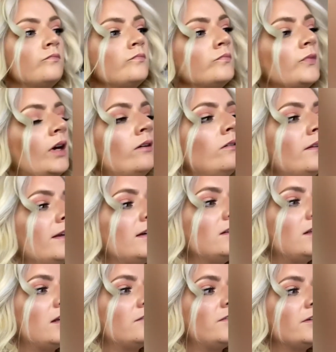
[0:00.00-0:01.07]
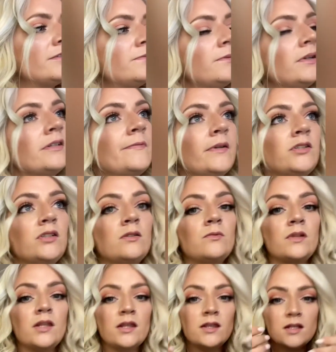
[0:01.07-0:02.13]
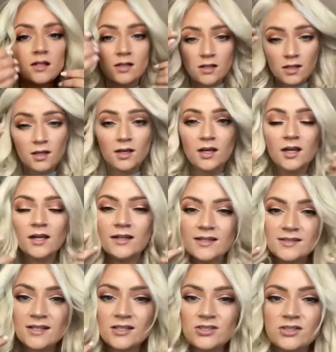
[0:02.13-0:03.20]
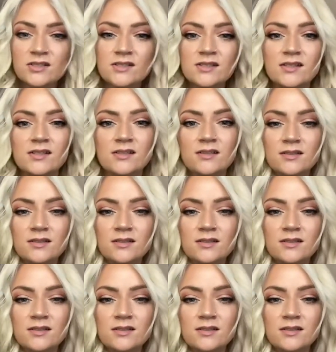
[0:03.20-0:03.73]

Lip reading: I don't like a lot of hairspray, especially with extensions.